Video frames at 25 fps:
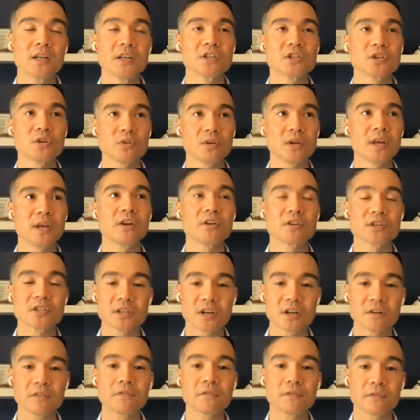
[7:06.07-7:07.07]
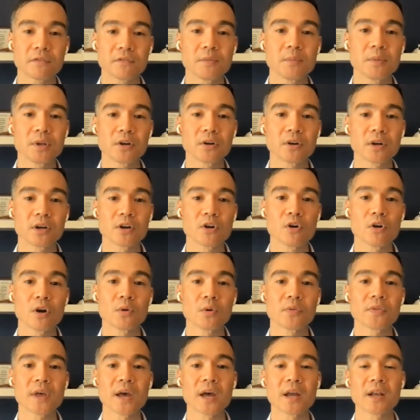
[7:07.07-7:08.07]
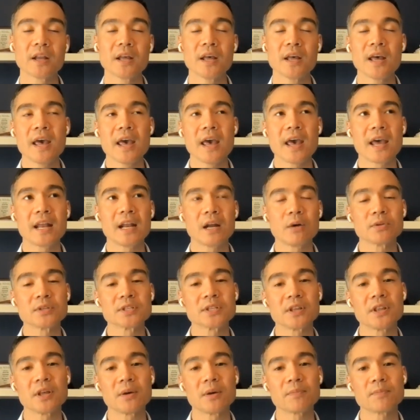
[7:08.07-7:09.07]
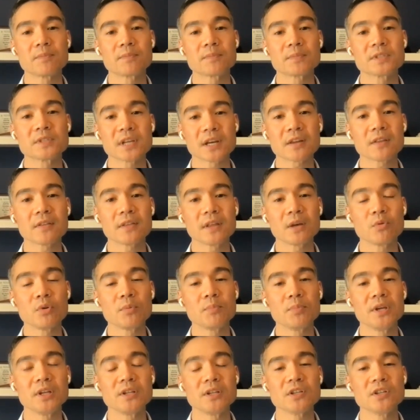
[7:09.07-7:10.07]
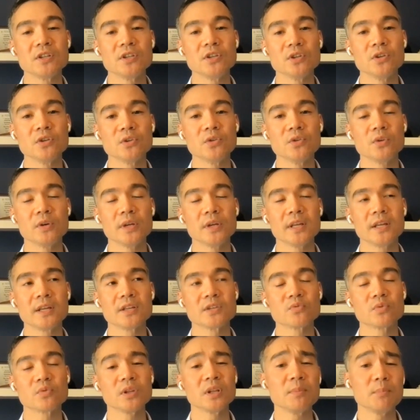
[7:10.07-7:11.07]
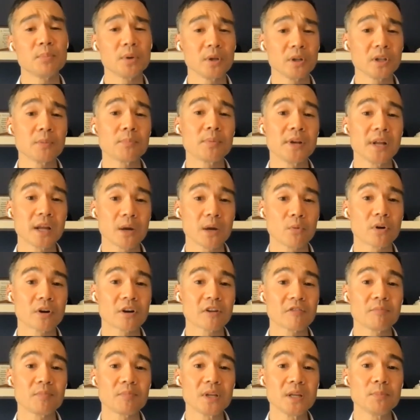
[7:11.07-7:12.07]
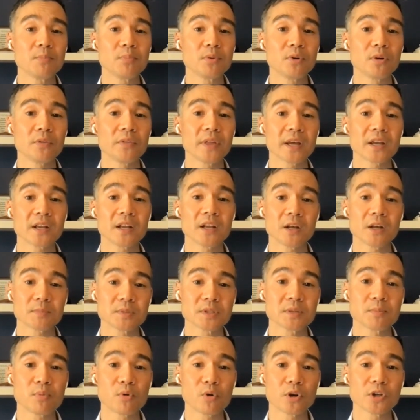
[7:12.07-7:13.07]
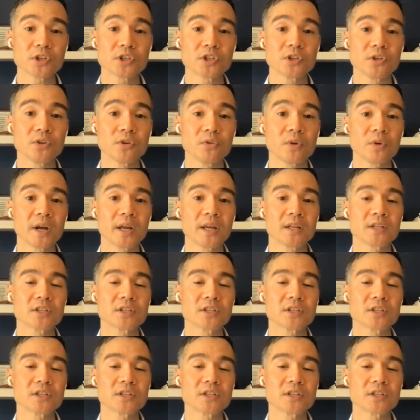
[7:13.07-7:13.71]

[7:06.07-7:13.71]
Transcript: So, get yourself familiar and going with that. And I would say the second thing would be to do is really build up a network of people that can help support you.